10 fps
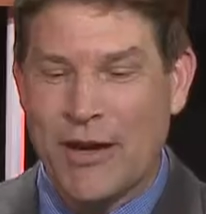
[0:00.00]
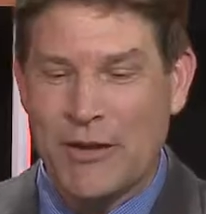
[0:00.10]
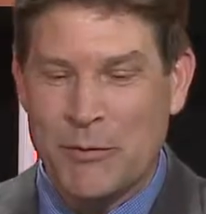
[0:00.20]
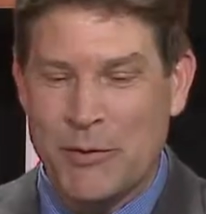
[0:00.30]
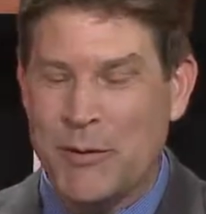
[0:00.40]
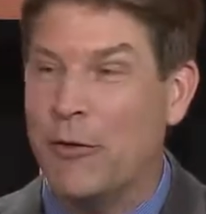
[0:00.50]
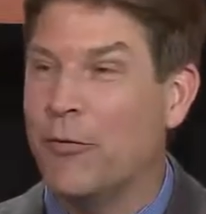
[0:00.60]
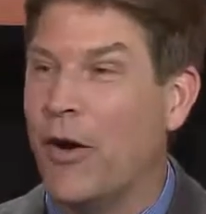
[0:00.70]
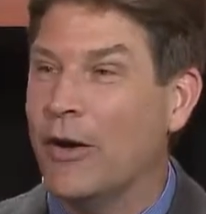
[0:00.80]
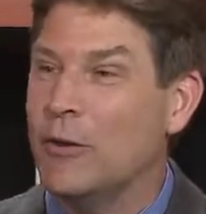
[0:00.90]
a little bit about
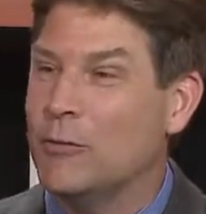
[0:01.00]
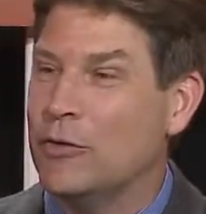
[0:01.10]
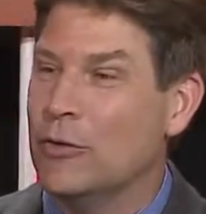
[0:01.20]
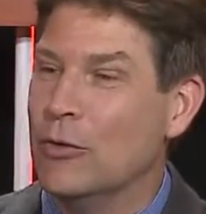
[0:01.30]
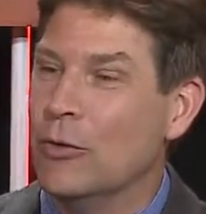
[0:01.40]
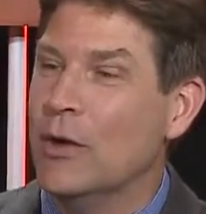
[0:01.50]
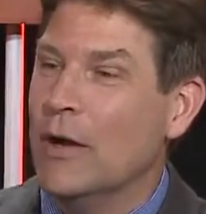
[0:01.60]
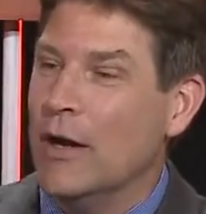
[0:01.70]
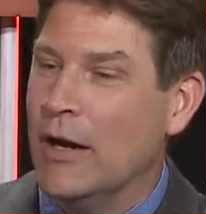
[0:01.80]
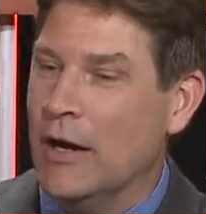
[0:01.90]
Volume
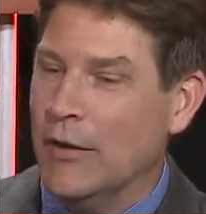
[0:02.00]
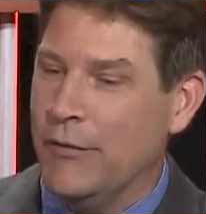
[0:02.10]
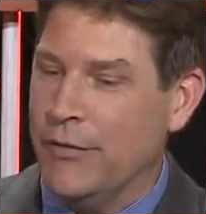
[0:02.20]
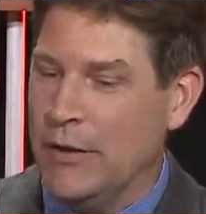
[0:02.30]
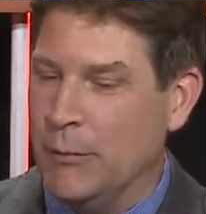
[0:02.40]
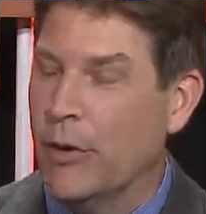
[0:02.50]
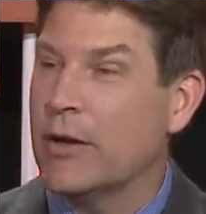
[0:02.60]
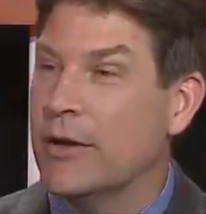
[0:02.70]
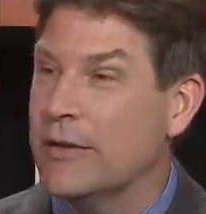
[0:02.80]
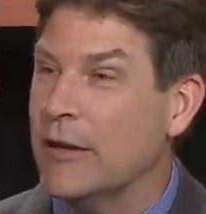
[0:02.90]
2 of the
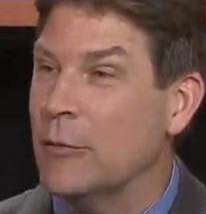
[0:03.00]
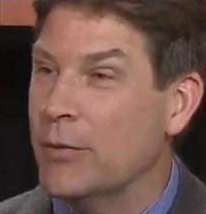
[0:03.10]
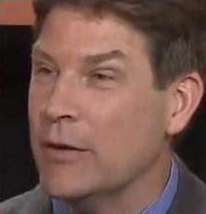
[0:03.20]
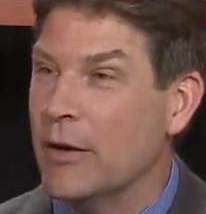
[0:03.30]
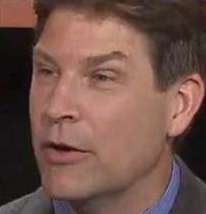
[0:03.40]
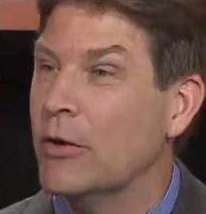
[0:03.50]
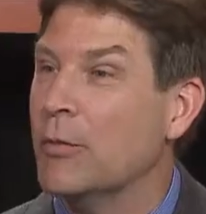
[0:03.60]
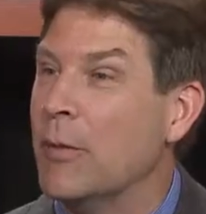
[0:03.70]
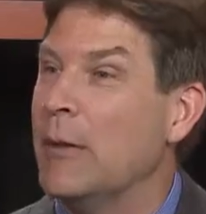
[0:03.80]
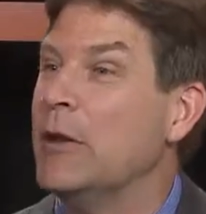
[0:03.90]
booklet that you put, or you're
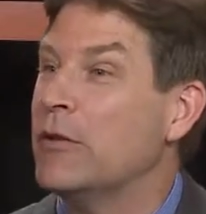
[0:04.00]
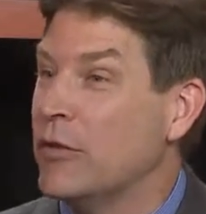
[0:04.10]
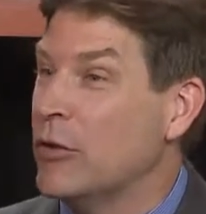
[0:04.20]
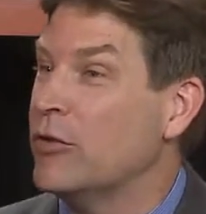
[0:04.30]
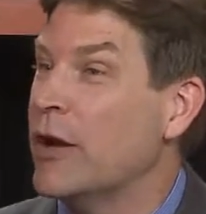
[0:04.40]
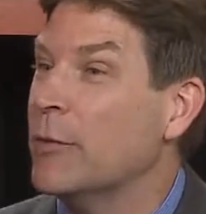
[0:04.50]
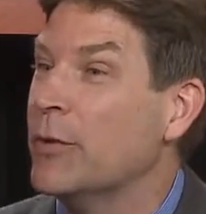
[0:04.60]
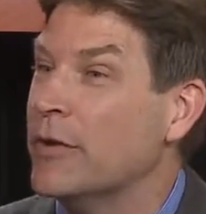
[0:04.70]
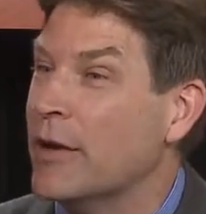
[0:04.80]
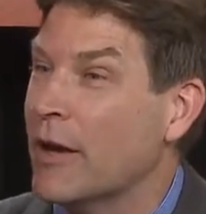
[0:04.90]
maybe still trying to
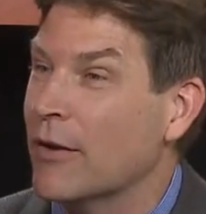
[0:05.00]
put together.